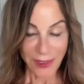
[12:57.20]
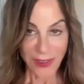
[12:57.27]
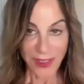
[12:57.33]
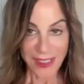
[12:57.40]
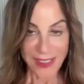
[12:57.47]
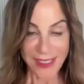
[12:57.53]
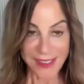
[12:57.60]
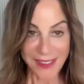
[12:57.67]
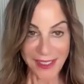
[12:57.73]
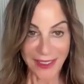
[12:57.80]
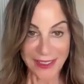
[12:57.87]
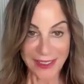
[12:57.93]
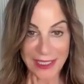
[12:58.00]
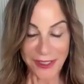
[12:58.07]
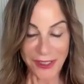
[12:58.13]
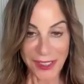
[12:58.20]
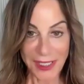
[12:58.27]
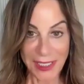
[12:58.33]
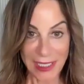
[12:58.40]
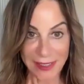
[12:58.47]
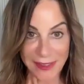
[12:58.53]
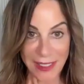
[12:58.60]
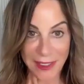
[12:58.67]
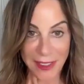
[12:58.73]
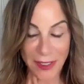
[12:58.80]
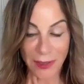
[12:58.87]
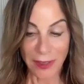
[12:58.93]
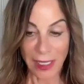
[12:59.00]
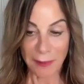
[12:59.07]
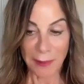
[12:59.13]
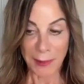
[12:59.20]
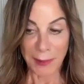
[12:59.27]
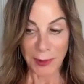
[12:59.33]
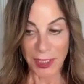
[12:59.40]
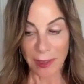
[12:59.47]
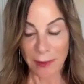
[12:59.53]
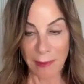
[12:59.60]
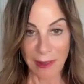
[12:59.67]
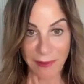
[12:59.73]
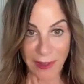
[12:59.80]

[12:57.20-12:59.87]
this is all interesting because I know a lot of people talk about